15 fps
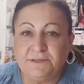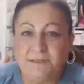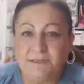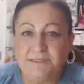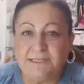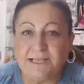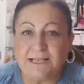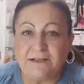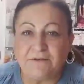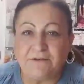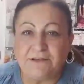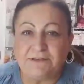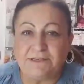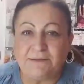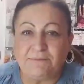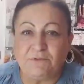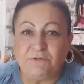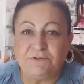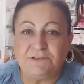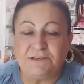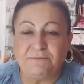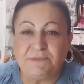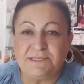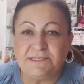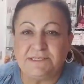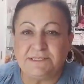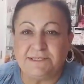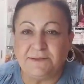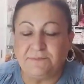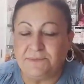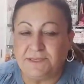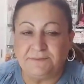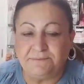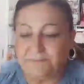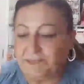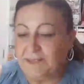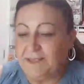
It's like I'm missing something.